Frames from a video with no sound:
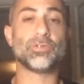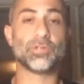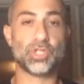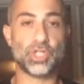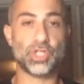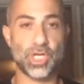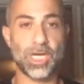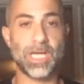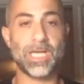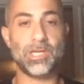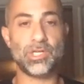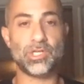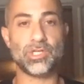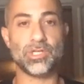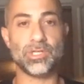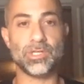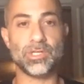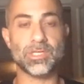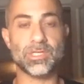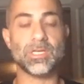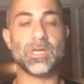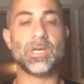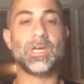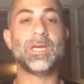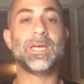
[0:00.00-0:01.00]

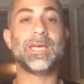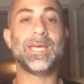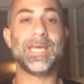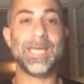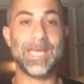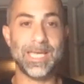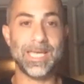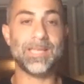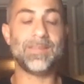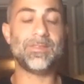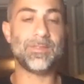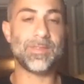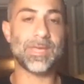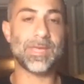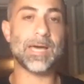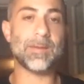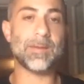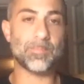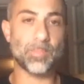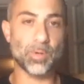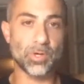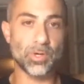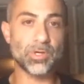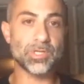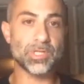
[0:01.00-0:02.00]
changes in that
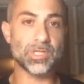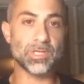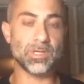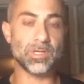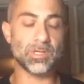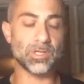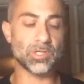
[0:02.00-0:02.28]
person.